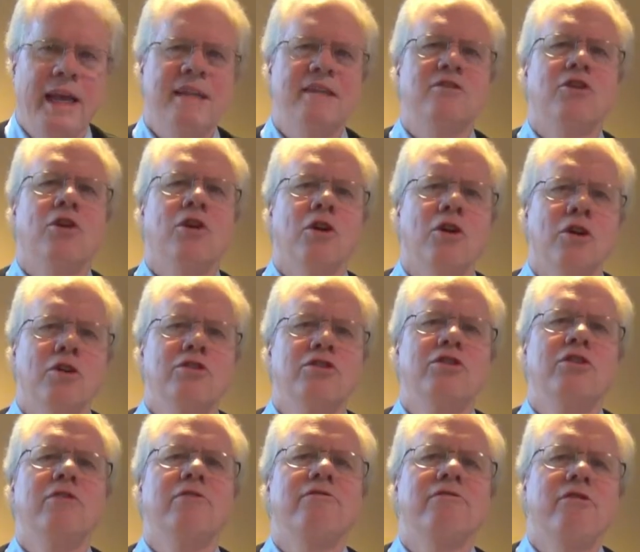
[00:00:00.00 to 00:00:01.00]
it
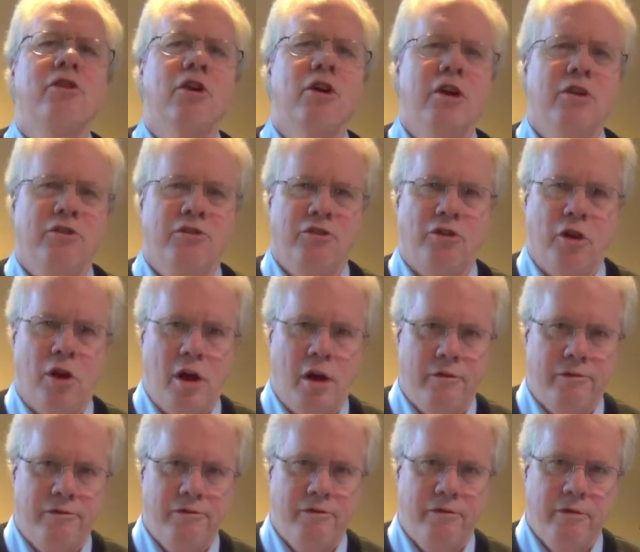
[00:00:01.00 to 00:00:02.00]
turns the furnace
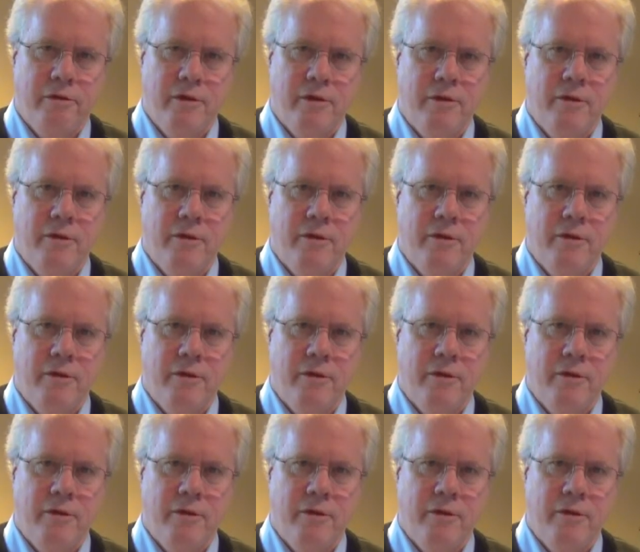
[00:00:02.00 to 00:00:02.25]
off.